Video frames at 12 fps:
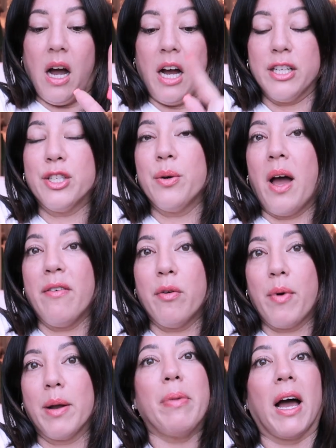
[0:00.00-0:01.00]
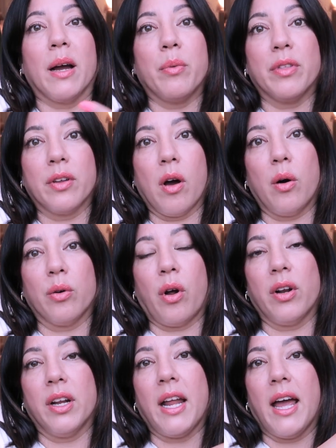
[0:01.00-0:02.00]
I do have a red bag with gold
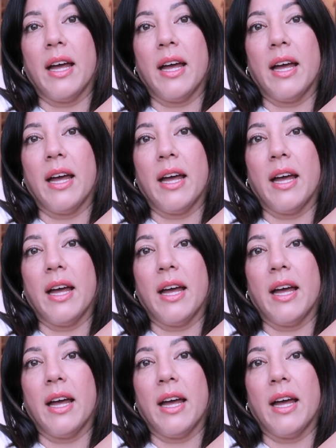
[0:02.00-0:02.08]
on it,